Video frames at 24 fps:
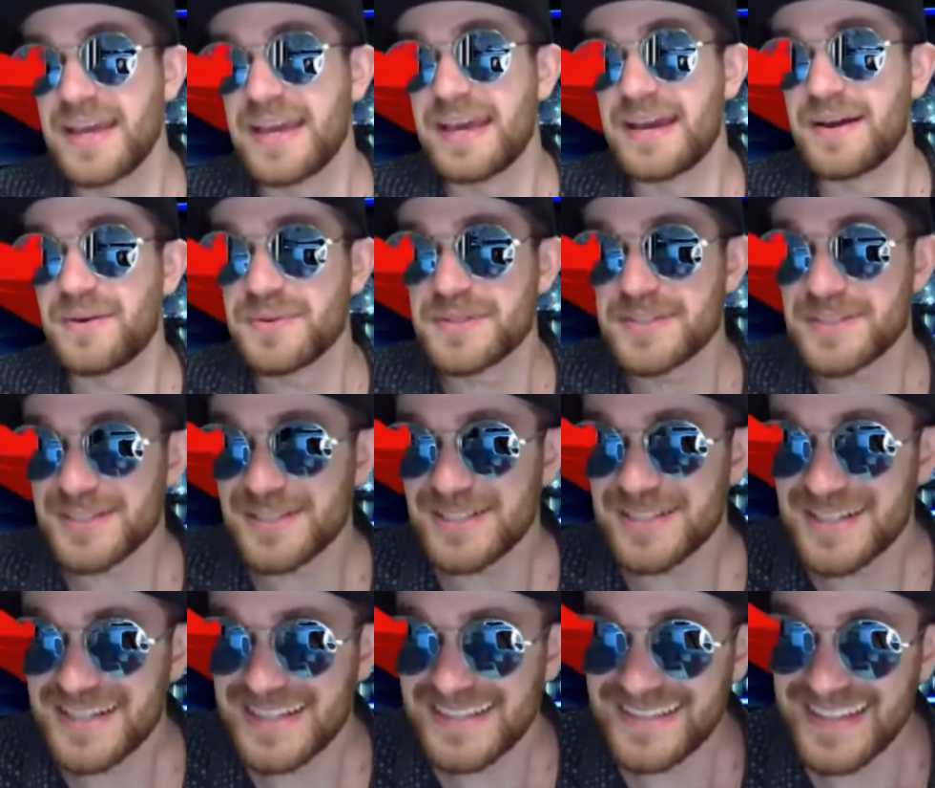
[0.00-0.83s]
It was
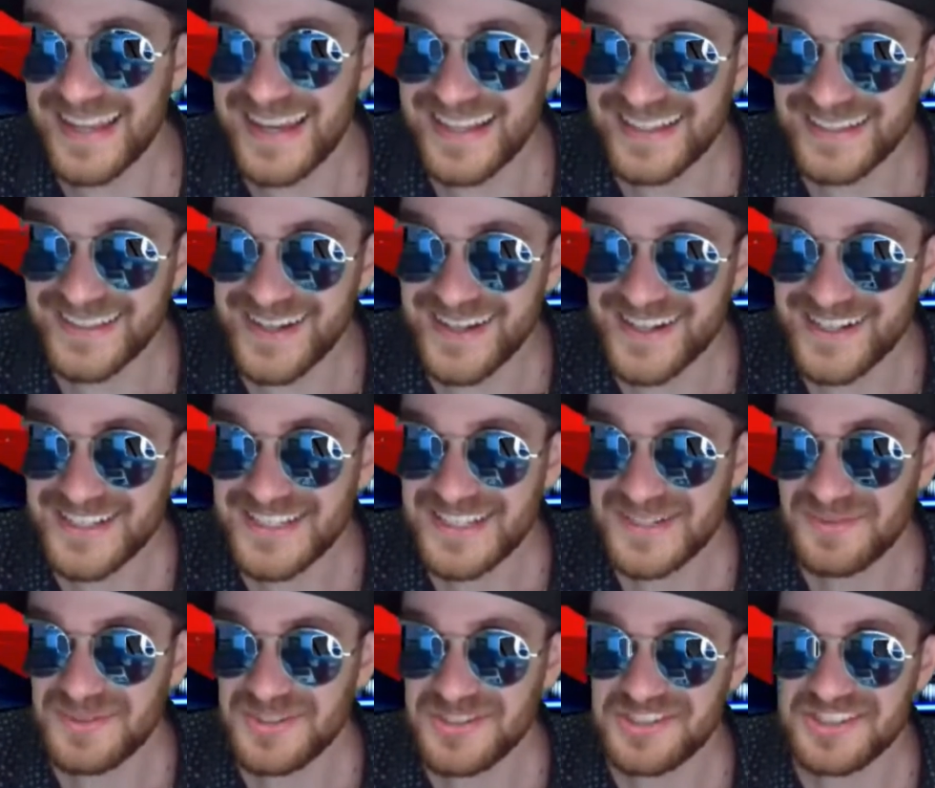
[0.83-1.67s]
looking like
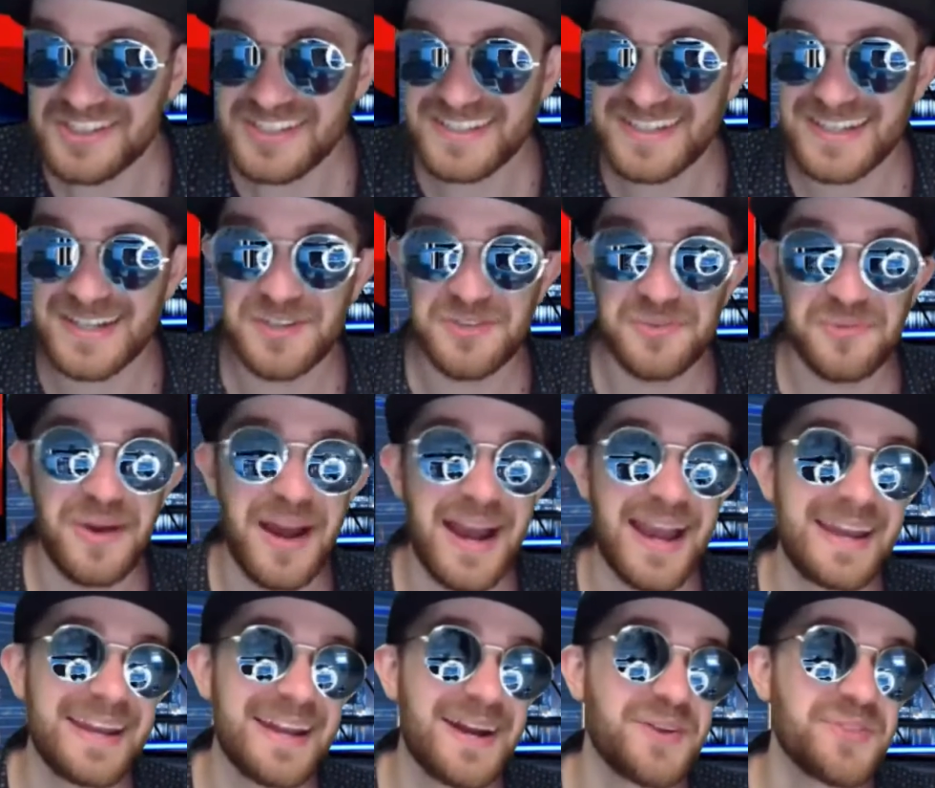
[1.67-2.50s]
Larsen was just going to
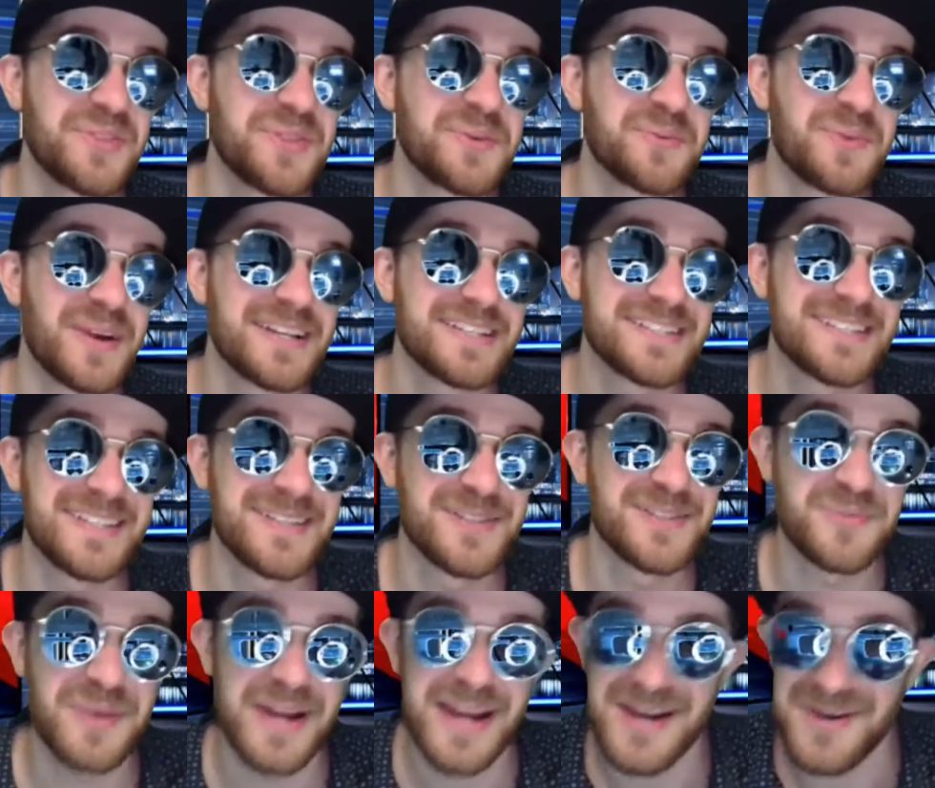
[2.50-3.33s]
ride out the rest of
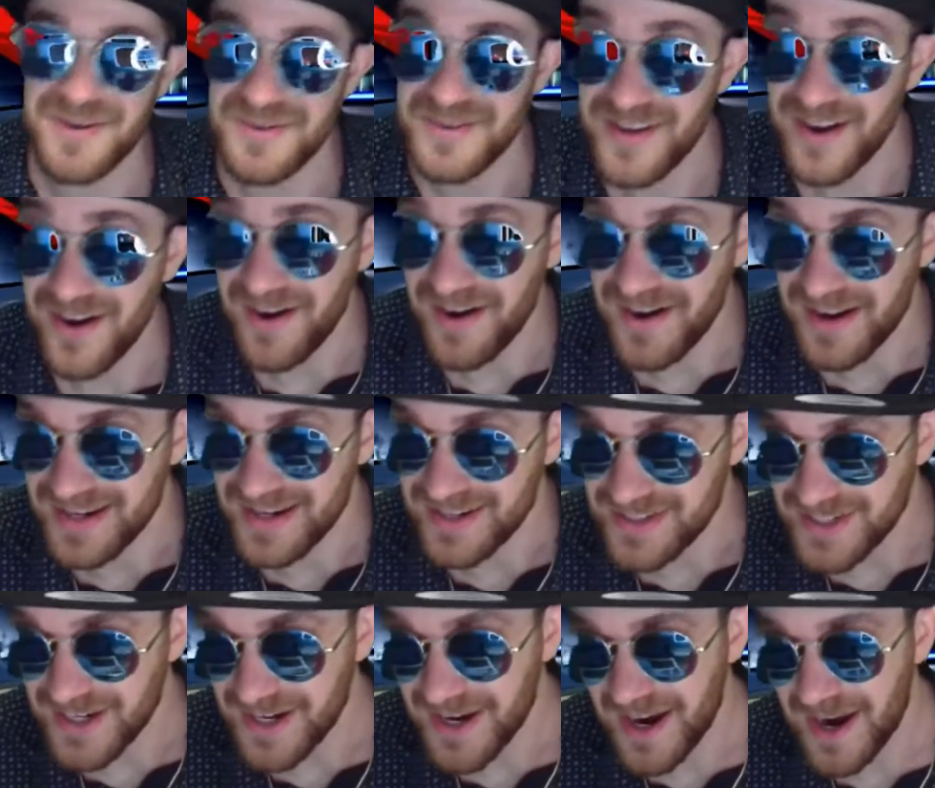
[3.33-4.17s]
the round
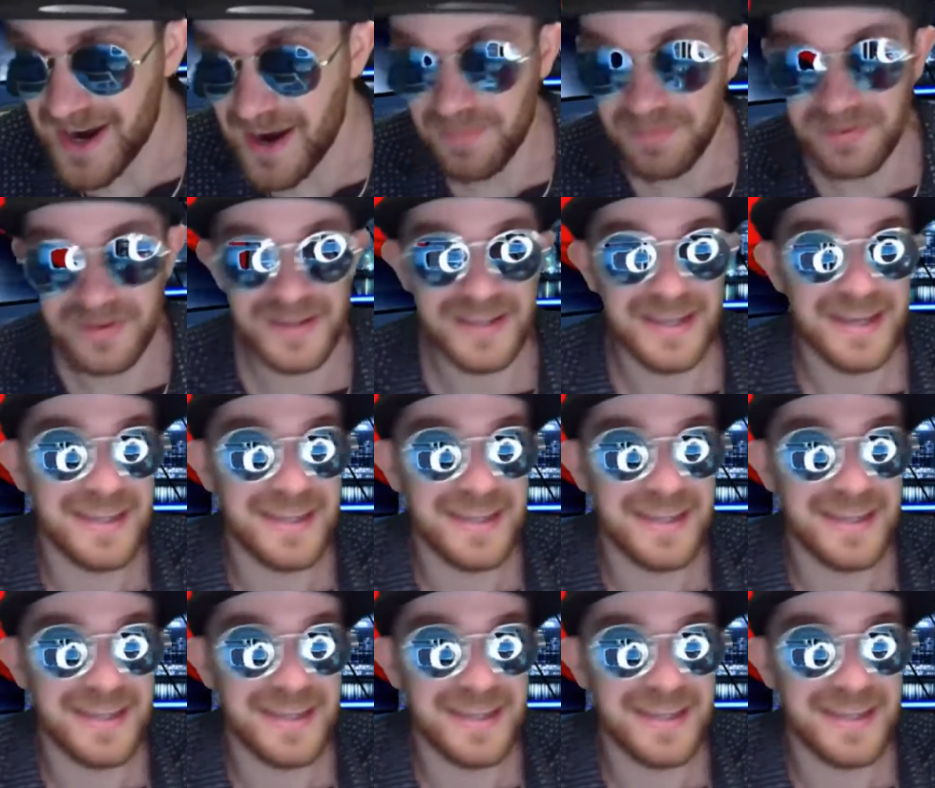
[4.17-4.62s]
on top,